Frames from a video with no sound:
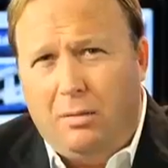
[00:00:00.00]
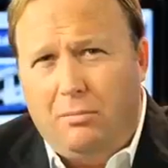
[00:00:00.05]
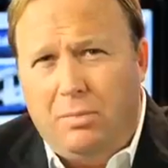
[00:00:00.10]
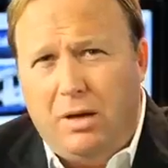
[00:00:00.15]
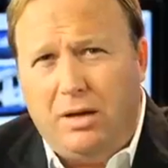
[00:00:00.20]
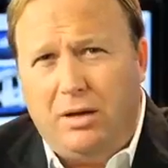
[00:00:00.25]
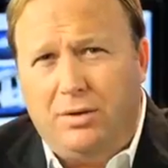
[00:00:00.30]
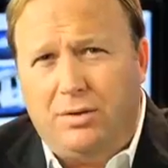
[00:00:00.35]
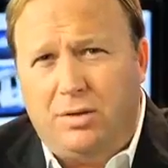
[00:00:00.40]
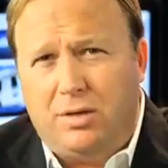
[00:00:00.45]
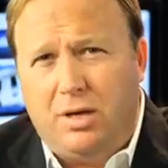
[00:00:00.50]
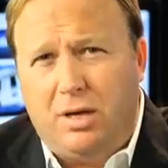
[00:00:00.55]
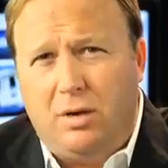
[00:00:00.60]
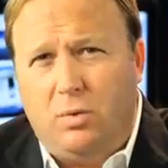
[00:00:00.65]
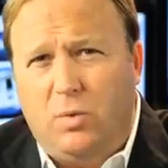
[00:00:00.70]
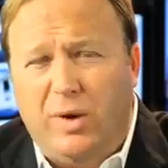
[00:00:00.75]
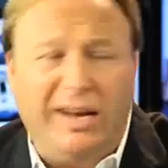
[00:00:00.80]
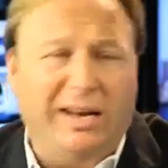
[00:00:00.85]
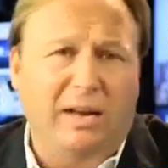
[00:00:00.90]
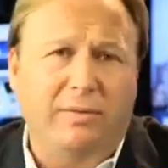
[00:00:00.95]
But you see,
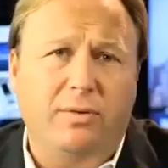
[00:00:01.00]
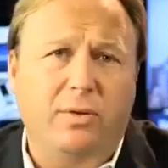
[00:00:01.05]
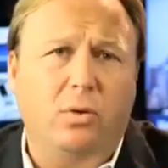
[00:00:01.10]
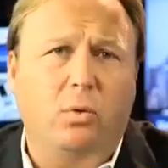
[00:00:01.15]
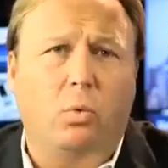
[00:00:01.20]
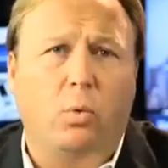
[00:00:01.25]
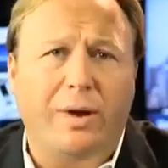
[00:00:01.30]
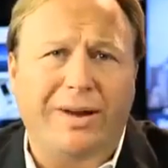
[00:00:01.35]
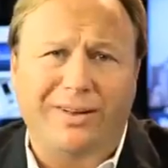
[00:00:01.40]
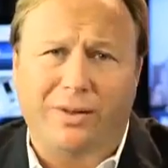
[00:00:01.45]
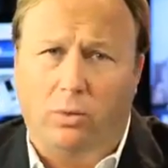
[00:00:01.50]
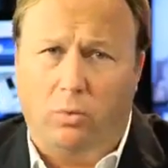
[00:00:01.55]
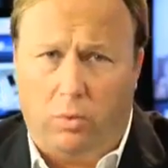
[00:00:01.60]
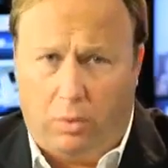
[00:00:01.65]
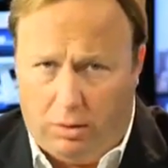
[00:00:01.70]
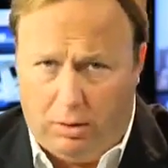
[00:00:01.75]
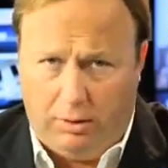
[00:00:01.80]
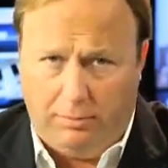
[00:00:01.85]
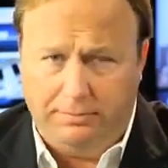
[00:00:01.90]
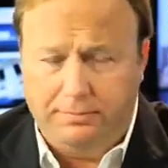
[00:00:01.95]
we live in the real
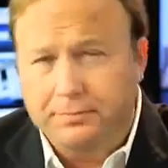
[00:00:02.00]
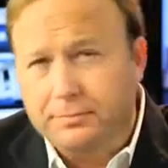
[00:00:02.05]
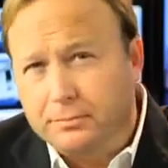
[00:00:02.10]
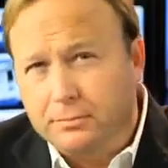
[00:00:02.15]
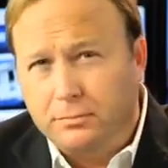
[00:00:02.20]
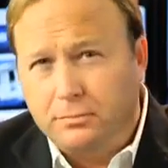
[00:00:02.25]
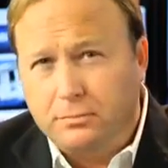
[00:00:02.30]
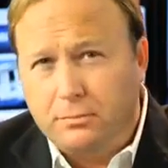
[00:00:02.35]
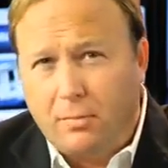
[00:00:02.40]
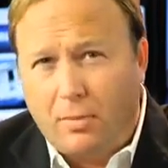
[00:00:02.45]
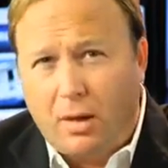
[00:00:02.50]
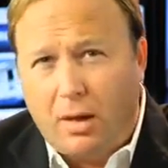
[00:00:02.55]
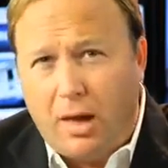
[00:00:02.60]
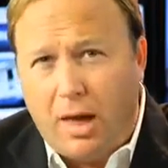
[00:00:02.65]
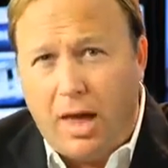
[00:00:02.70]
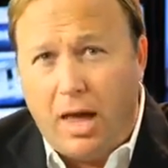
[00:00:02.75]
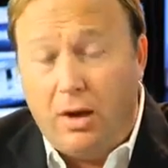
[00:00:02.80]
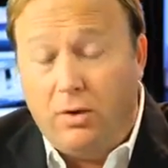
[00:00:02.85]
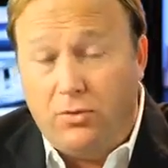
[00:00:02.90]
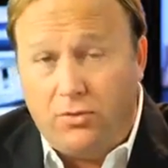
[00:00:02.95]
world,
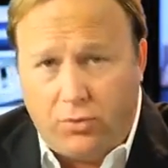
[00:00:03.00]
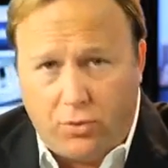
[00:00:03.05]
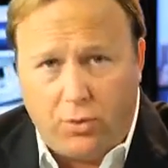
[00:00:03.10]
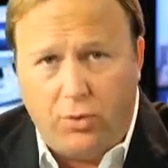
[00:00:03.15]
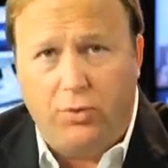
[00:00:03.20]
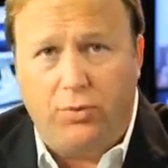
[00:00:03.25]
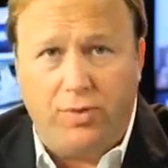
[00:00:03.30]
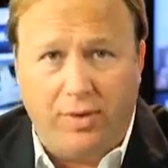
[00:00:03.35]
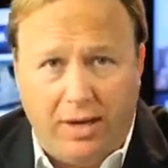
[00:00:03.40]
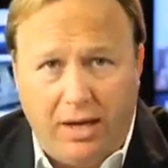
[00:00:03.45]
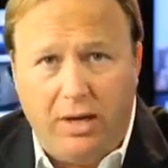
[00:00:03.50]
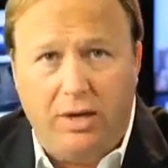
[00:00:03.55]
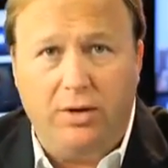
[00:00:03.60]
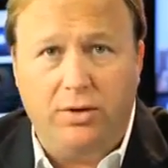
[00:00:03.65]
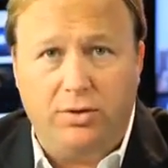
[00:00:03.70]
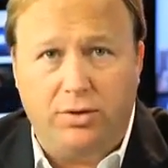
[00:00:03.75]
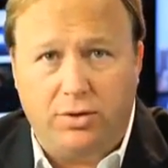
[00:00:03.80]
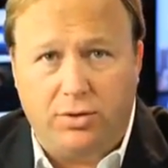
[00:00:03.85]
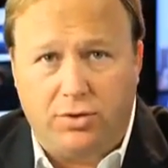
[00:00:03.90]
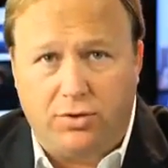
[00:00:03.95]
and truth
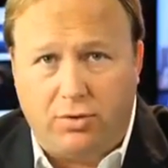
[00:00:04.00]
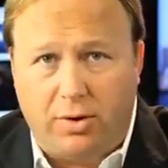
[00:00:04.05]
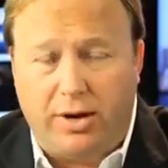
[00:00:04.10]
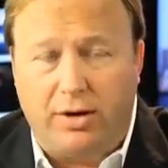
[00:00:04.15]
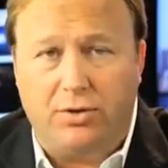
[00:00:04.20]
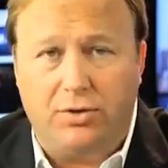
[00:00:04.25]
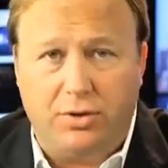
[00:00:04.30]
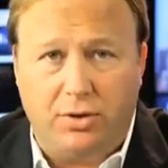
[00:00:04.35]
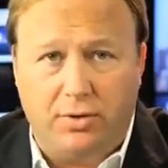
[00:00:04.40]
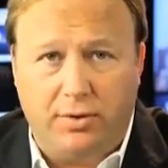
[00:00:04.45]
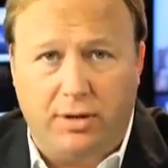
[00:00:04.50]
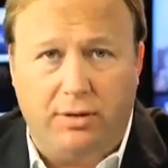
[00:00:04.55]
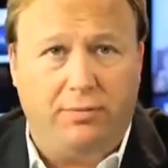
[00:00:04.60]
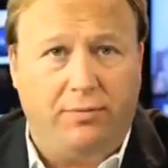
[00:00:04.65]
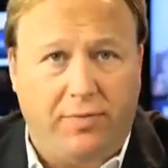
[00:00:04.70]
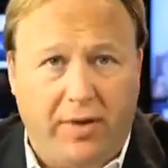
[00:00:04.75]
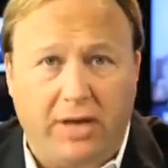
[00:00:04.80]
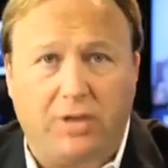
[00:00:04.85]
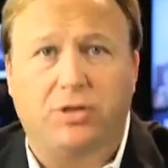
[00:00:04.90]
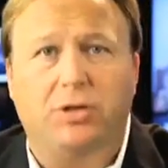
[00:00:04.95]
is stranger than
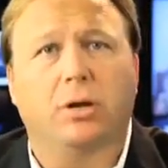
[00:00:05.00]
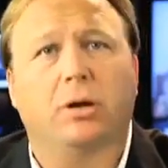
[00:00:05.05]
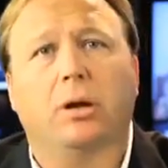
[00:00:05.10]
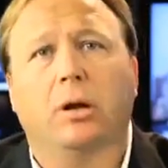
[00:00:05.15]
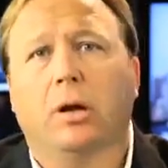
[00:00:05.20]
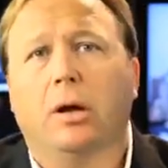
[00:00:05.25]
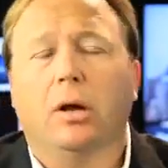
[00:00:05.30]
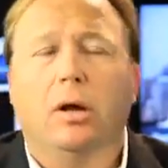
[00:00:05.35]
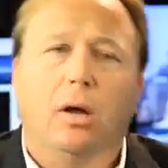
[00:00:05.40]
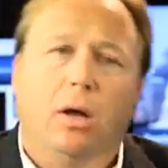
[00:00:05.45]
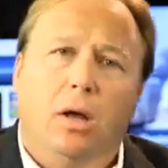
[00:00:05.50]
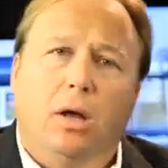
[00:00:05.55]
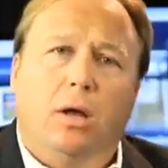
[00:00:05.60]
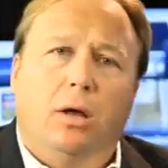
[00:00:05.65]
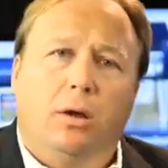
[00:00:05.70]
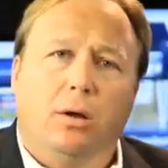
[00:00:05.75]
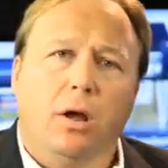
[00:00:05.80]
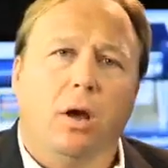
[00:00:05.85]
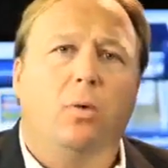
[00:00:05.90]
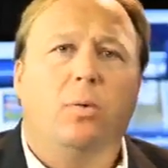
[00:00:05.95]
fiction.
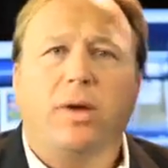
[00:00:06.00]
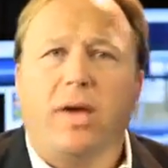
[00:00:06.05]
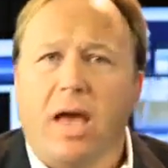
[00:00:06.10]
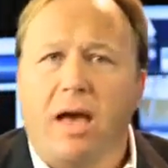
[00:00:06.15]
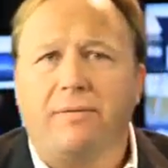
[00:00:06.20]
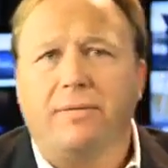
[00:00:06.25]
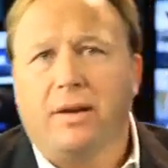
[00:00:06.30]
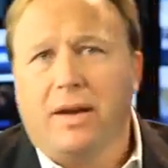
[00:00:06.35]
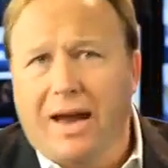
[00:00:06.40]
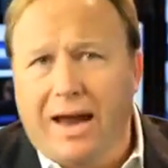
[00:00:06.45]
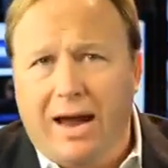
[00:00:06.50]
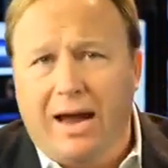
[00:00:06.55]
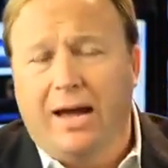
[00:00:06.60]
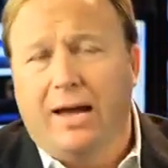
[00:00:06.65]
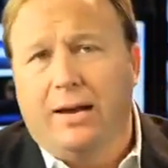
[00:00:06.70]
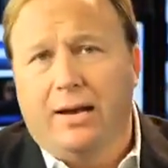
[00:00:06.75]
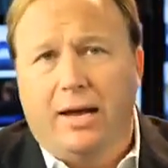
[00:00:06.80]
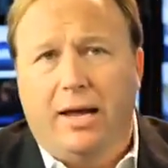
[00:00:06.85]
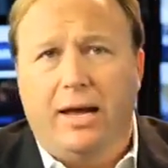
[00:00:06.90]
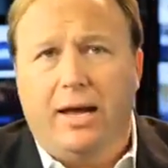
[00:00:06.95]
No, we haven't
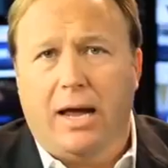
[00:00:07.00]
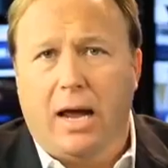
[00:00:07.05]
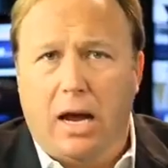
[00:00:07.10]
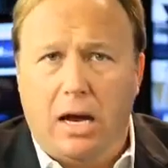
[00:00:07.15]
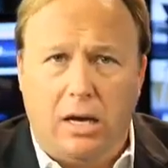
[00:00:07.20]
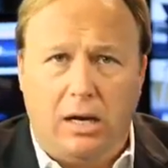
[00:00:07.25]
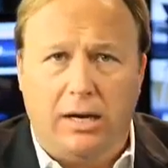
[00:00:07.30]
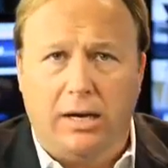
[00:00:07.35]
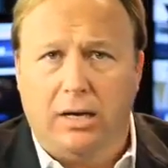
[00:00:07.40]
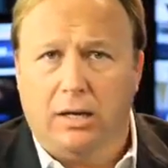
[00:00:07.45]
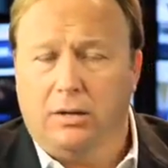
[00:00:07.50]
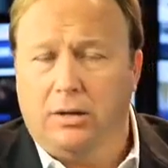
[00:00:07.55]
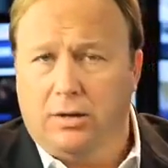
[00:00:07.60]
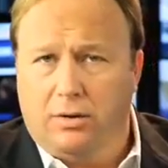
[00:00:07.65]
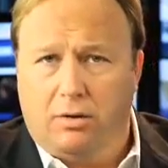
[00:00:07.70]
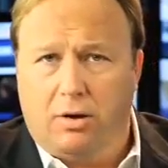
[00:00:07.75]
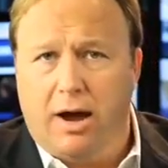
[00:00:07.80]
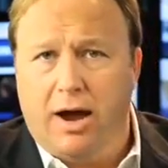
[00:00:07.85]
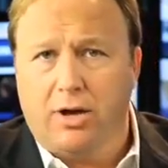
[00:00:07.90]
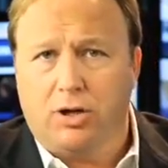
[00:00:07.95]
had an alien
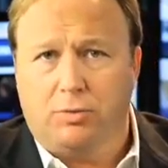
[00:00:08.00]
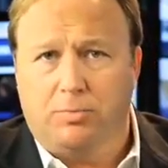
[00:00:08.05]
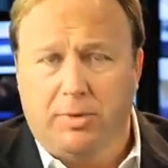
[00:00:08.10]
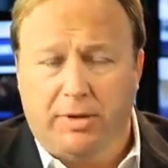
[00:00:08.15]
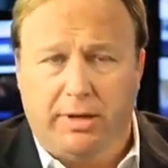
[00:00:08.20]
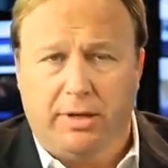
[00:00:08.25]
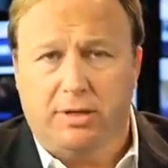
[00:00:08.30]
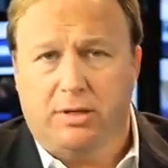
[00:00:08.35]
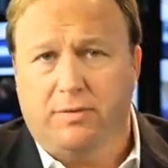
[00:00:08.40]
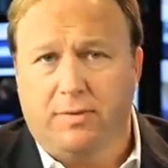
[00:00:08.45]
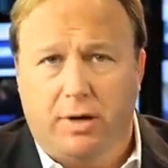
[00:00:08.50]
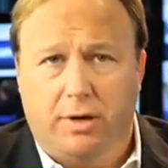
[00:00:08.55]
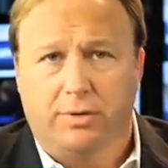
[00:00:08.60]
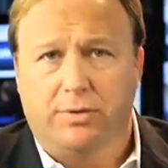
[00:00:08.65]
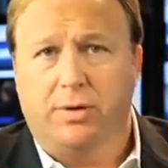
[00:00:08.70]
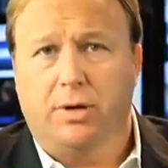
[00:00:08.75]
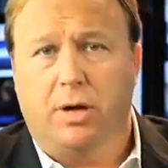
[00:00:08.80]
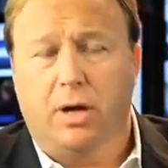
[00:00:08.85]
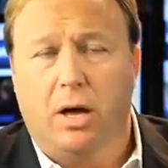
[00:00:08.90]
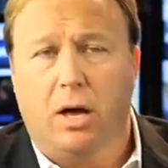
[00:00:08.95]
that crashed millions of
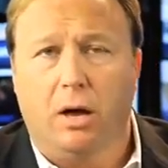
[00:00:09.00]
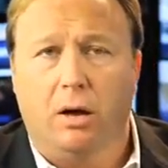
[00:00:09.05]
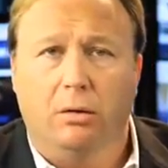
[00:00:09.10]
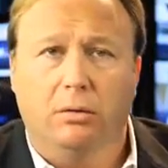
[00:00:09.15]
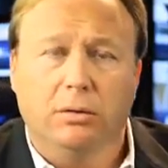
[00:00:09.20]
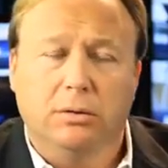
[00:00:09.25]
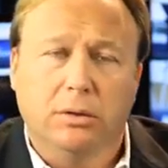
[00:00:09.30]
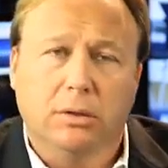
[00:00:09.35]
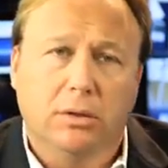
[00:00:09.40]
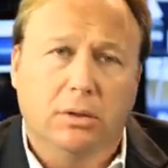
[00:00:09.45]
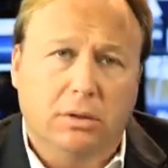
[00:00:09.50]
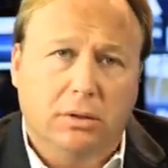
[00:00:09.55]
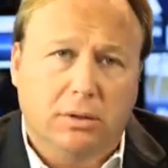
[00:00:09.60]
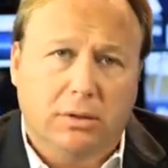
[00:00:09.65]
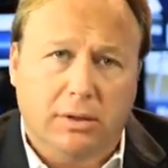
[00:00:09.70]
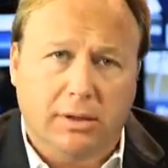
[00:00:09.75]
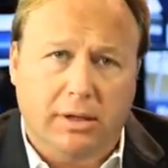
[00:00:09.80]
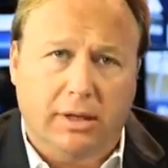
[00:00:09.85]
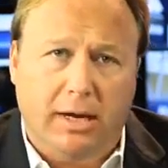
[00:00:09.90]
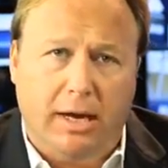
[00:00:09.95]
years ago
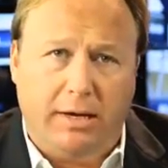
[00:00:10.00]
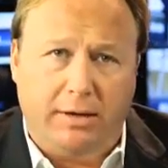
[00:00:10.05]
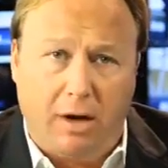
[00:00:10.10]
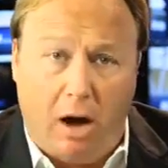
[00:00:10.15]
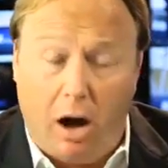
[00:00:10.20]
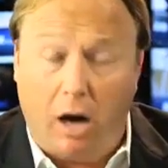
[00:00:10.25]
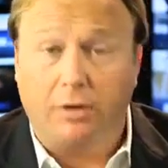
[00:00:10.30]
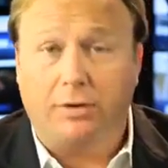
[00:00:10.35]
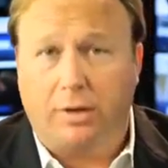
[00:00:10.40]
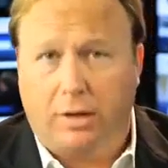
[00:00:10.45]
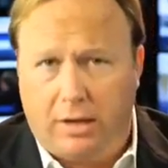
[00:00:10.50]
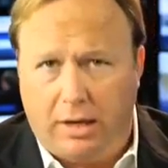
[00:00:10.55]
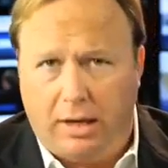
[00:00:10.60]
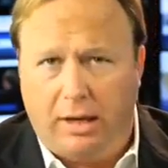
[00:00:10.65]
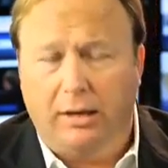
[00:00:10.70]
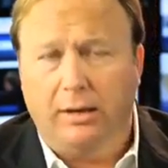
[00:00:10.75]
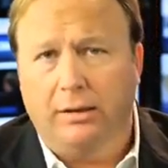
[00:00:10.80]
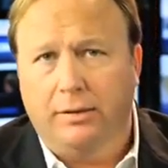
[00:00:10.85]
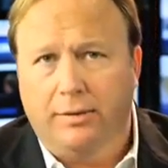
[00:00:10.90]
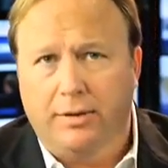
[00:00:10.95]
in
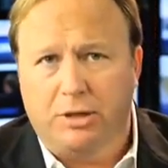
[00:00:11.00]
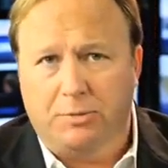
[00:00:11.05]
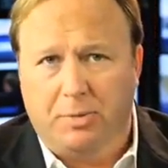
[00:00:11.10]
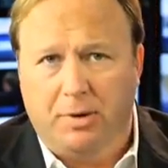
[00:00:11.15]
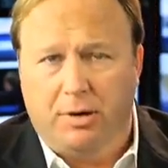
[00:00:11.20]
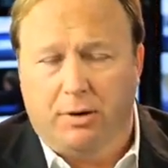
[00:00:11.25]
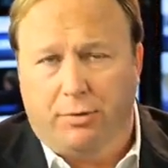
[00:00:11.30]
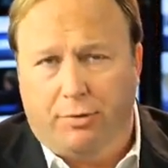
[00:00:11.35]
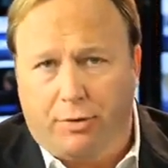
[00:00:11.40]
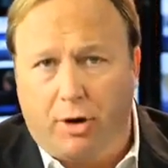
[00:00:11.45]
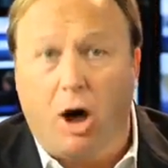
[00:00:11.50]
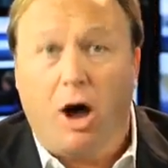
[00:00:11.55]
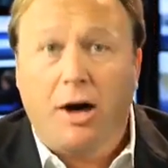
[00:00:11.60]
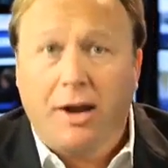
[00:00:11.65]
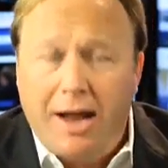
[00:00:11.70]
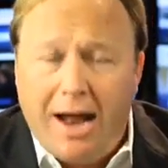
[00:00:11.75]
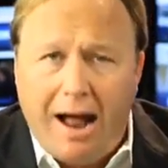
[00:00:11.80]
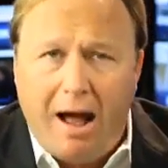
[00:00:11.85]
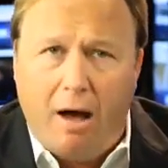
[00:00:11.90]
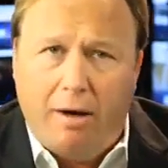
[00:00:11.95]
Antarctica that's been
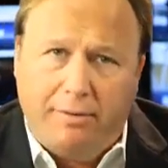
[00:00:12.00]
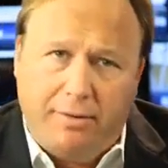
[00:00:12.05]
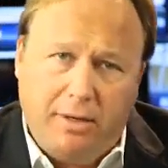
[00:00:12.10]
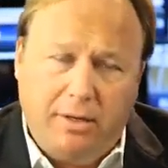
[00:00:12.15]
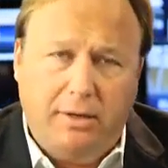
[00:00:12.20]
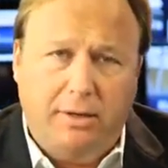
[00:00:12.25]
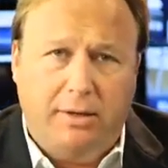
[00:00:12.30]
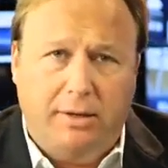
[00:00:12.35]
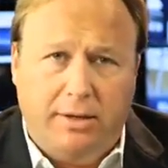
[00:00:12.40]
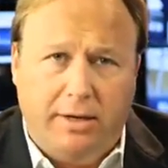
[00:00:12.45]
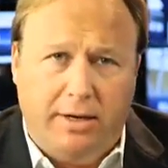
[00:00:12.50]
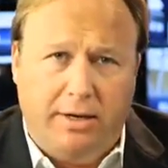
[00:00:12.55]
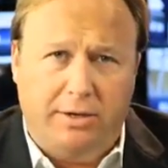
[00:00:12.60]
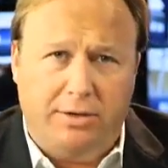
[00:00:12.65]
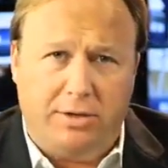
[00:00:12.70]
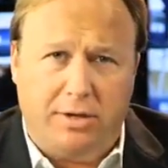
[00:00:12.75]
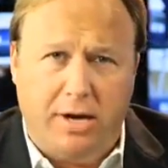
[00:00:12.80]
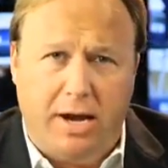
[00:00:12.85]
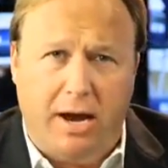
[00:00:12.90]
thawed out and is